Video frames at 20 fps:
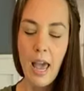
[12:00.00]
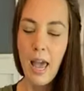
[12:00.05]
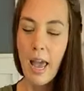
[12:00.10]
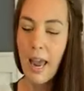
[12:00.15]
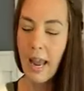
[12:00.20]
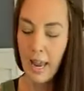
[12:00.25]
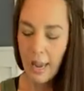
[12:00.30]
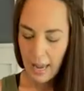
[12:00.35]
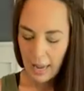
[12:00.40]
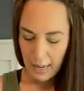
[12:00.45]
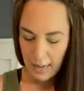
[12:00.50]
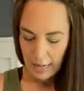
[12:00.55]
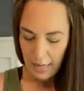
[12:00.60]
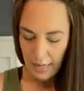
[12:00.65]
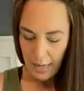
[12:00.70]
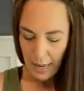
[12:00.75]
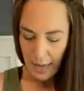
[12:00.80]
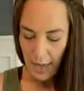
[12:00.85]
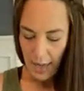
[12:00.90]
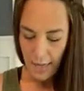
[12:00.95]

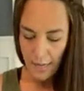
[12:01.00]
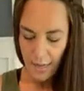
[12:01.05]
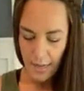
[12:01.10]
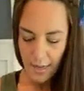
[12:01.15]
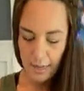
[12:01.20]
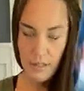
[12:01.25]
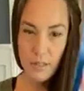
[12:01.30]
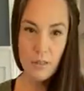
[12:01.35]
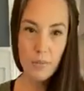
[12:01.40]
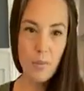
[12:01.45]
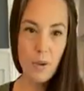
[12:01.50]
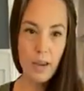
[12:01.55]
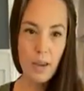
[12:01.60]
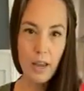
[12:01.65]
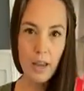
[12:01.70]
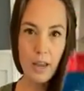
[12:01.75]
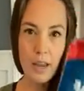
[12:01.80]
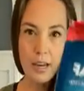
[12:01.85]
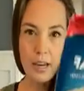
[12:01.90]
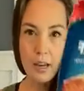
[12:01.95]
And this
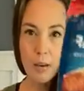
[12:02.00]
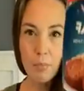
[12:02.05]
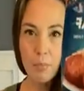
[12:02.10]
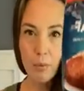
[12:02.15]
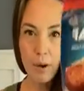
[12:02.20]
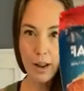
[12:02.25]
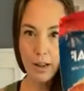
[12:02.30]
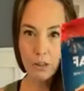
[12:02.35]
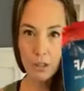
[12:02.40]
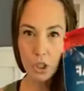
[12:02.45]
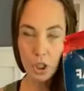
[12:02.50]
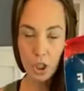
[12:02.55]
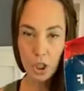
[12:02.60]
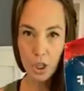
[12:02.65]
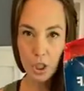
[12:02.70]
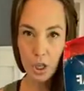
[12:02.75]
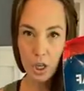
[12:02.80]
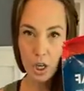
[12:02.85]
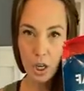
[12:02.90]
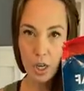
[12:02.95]
one, brown
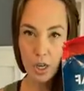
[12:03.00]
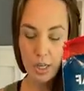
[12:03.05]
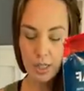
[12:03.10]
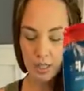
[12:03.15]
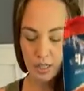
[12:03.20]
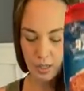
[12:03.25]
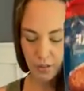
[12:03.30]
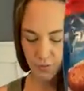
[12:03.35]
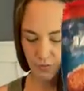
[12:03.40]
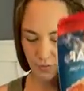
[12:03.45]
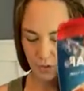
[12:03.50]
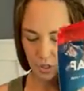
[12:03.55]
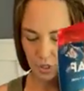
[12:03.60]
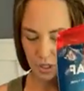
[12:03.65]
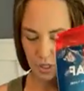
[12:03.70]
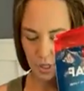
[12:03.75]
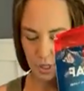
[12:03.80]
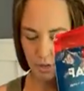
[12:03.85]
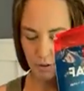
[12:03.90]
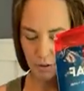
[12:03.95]
sugar is the
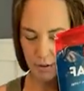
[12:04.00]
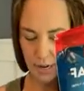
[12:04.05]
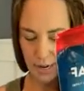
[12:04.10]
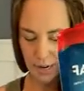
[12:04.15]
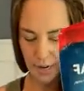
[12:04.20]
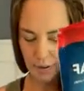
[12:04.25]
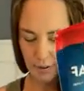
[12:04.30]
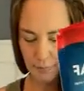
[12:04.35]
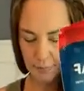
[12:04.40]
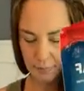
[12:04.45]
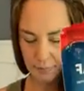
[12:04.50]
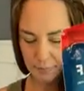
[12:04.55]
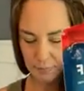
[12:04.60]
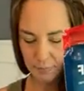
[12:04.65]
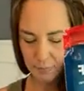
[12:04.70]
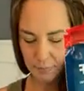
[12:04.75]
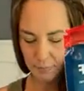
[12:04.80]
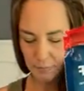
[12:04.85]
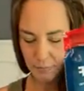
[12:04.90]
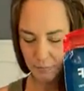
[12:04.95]
first ingredient.
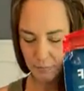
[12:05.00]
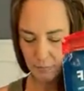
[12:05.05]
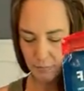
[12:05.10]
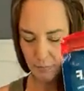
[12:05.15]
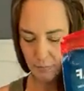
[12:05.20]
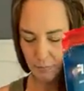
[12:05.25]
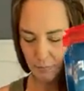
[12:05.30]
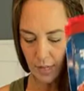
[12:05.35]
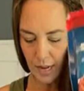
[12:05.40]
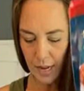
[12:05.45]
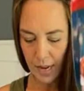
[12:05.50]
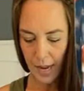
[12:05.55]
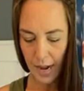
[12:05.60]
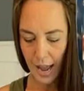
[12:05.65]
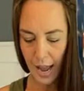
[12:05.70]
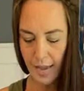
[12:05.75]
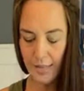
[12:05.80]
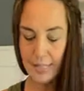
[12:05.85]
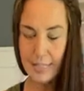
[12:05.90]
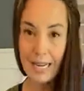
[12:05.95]
It
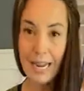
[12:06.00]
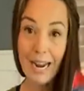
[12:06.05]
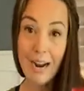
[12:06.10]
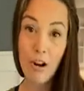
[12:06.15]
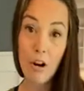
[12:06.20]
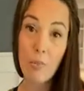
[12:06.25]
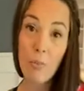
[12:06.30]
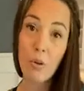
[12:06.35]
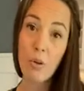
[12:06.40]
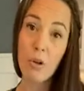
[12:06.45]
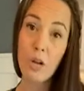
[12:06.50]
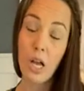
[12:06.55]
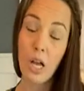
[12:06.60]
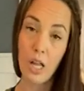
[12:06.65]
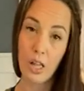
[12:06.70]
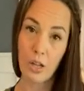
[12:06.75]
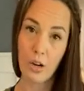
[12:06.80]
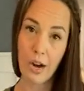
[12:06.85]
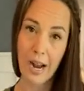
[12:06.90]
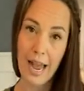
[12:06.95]
has caramel
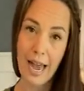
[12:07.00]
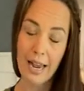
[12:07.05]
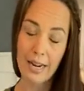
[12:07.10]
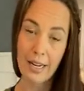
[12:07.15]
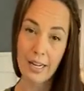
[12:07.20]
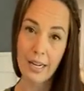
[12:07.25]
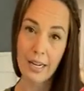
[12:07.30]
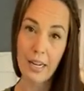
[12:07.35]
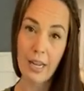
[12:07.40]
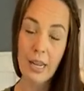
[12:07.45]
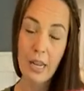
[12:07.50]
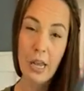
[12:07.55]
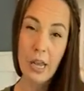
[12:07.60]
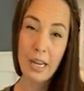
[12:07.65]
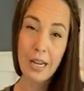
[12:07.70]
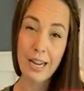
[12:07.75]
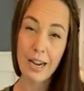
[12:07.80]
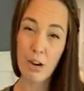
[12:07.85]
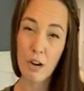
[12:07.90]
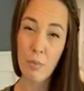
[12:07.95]
color added.
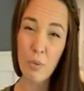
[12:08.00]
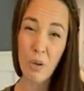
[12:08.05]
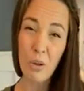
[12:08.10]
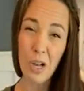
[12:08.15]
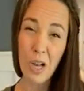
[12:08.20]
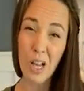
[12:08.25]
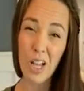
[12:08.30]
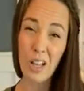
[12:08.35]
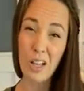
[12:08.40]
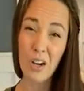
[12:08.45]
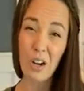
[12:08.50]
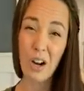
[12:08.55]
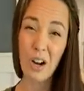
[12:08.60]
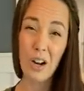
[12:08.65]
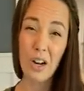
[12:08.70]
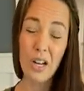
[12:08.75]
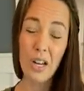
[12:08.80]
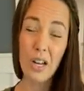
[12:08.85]
Caramel color,